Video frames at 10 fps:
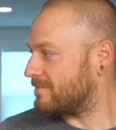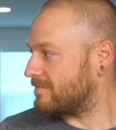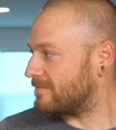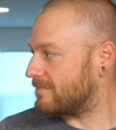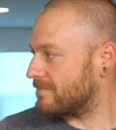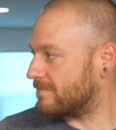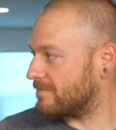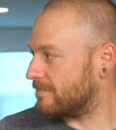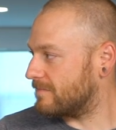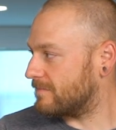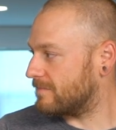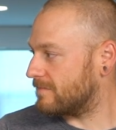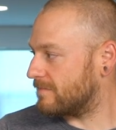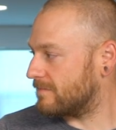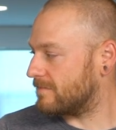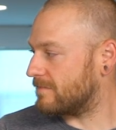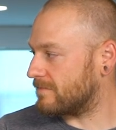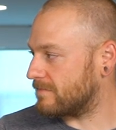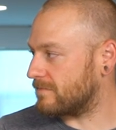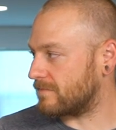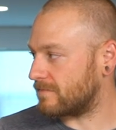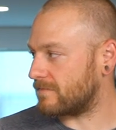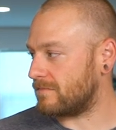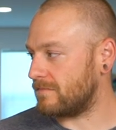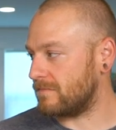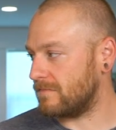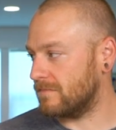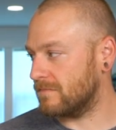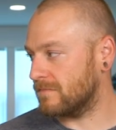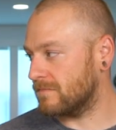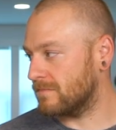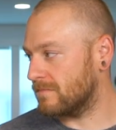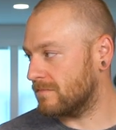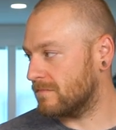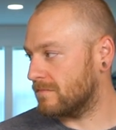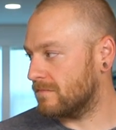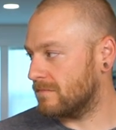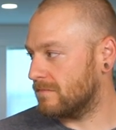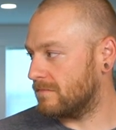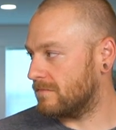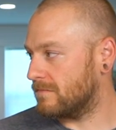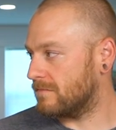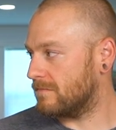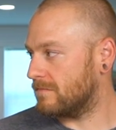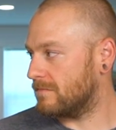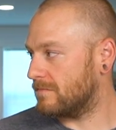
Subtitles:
(silent)